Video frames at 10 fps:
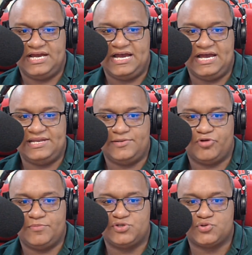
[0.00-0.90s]
and
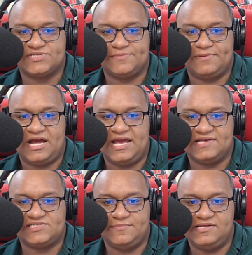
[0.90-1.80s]
premature supply
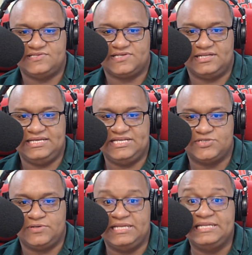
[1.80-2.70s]
estimates can lead
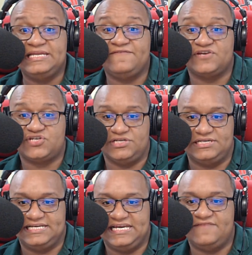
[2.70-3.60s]
to
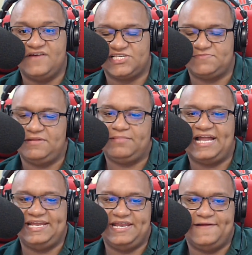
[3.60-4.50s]
inefficient investment
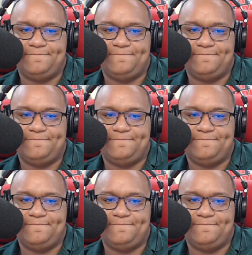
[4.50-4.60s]
planning.